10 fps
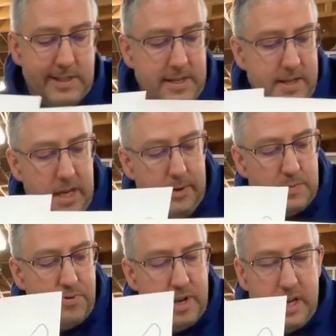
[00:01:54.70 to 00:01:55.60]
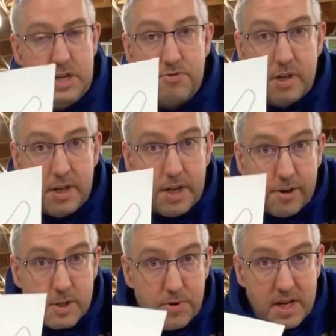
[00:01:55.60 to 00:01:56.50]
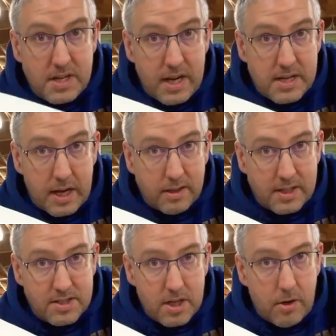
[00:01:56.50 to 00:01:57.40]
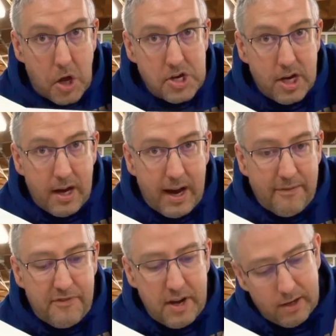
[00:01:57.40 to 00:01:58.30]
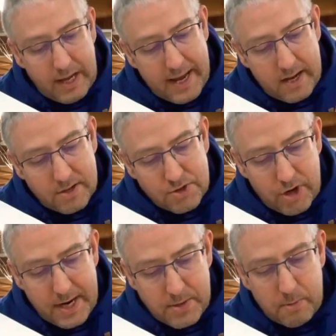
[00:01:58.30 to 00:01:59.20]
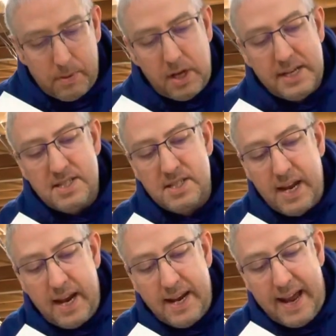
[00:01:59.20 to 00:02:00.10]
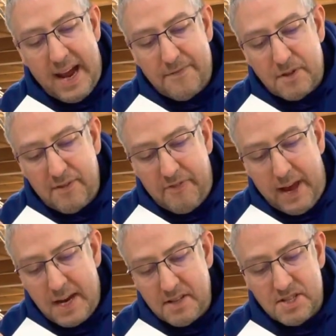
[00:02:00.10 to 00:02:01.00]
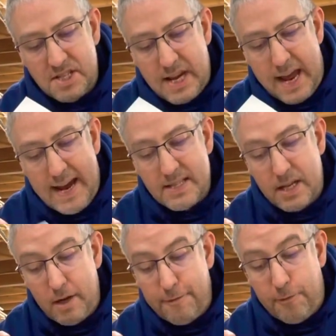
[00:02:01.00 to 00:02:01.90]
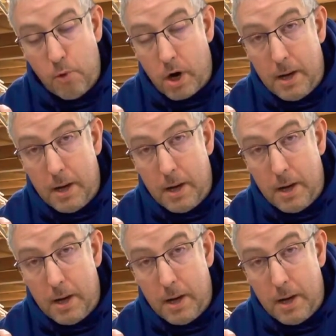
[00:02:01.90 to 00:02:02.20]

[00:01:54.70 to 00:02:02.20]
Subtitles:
it's pretty intricate here. It's pretty detailed. And so I feel like trying to apply stain after the fact is just asking for a